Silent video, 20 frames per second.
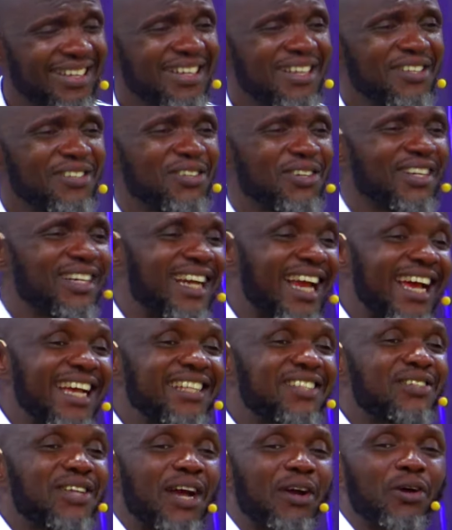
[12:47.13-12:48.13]

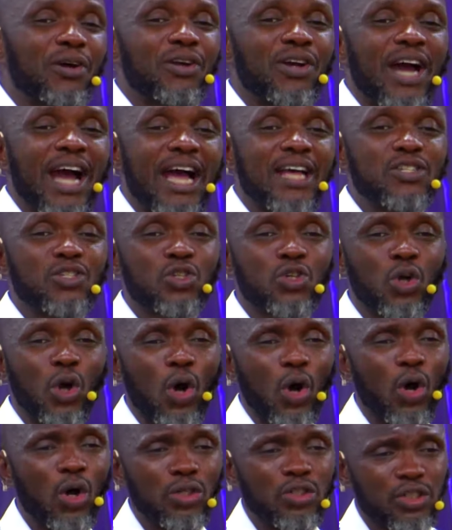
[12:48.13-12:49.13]
Tonight, you're going to ask
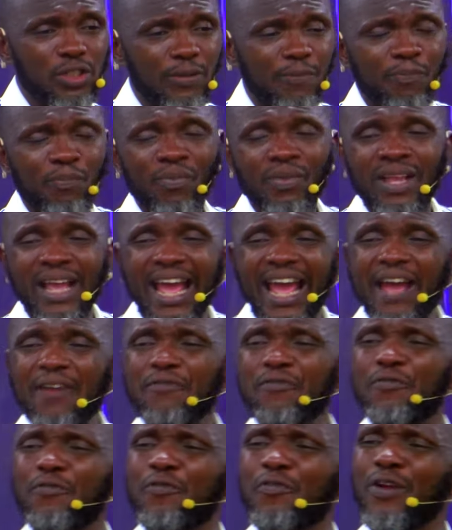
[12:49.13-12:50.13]
God
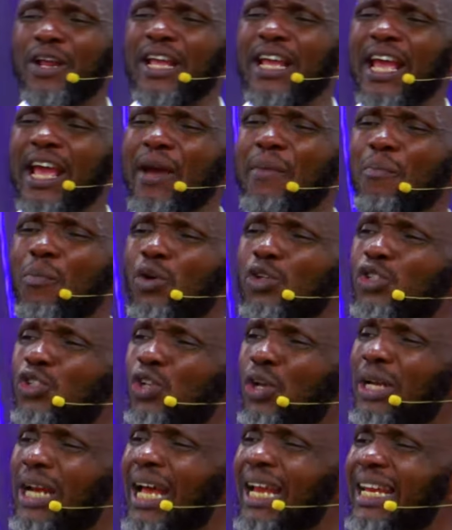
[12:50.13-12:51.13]
every
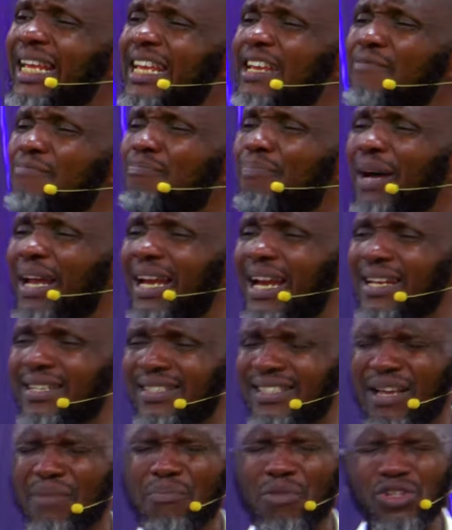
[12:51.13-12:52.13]
emotional
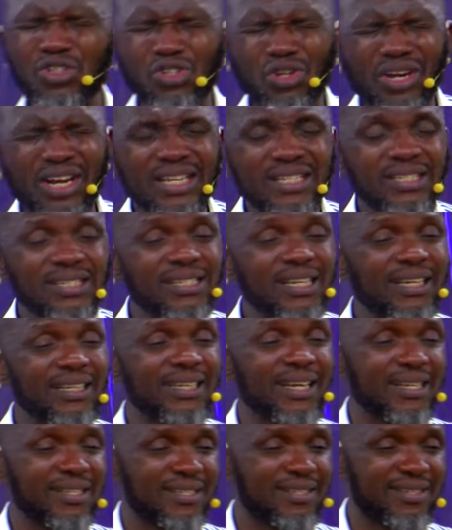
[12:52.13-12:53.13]
imbalance, emotional
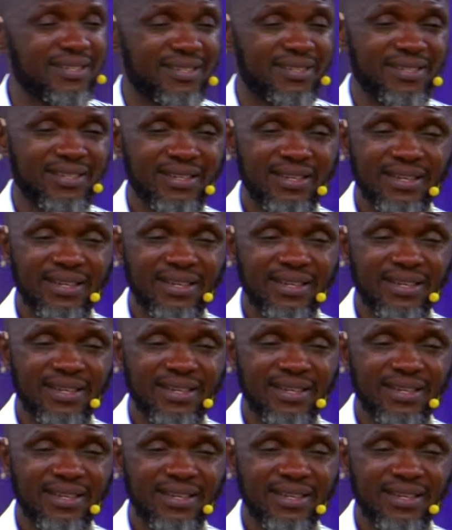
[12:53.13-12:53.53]
sickness,